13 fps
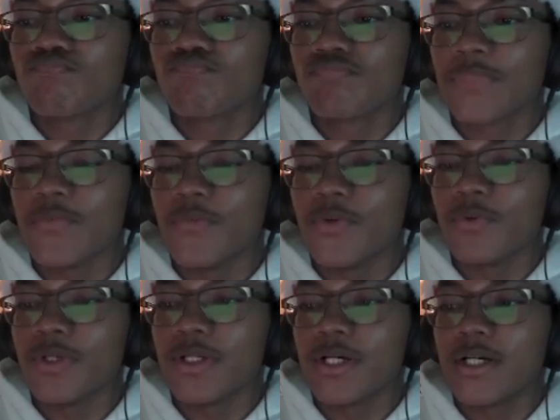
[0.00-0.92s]
If you're
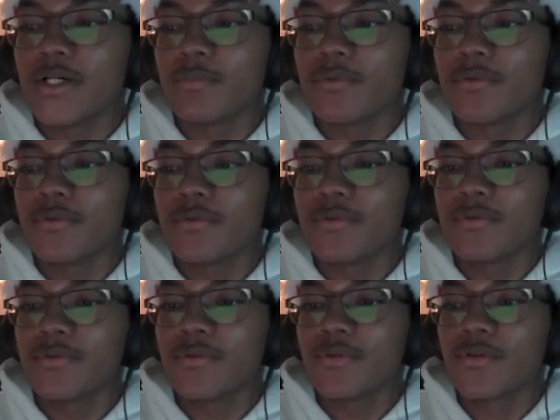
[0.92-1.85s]
reliable,
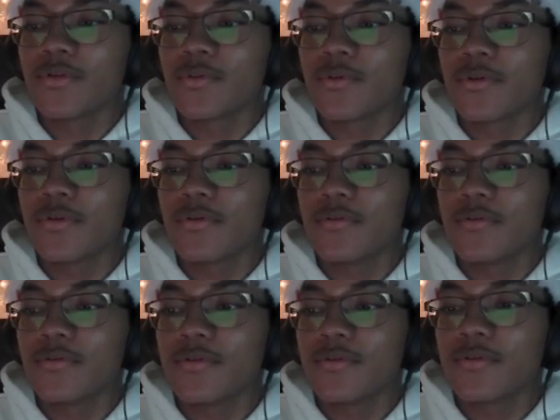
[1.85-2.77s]
trustworthy.
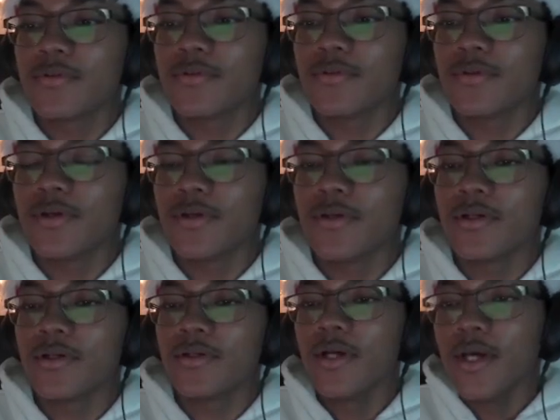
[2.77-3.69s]
Hell yeah.
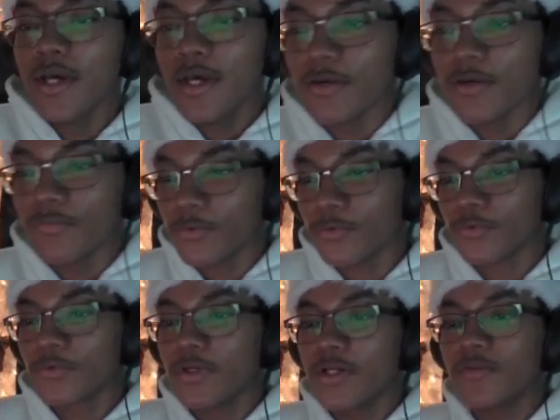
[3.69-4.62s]
If you
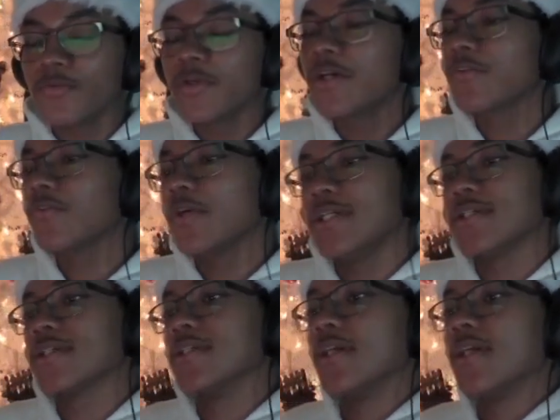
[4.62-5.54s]
rearrange
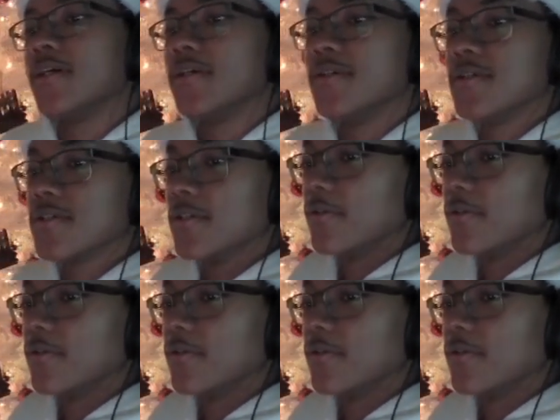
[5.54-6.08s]
the letters of